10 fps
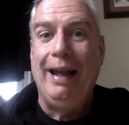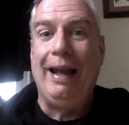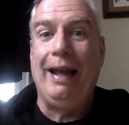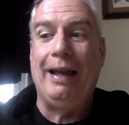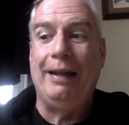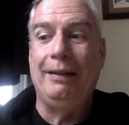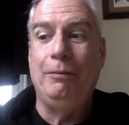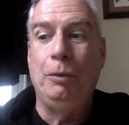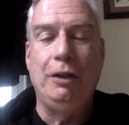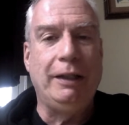
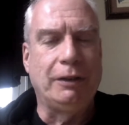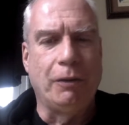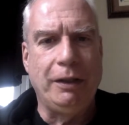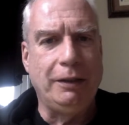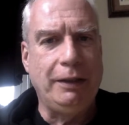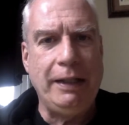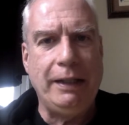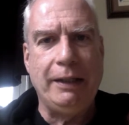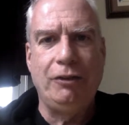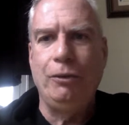and is going to lead
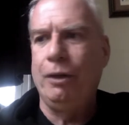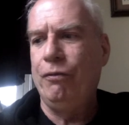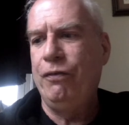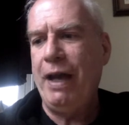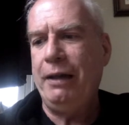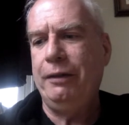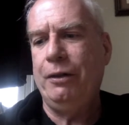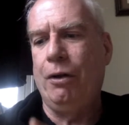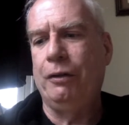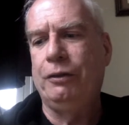into an event
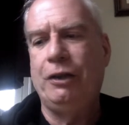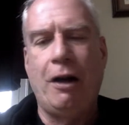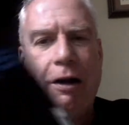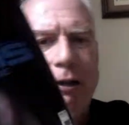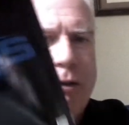called Dark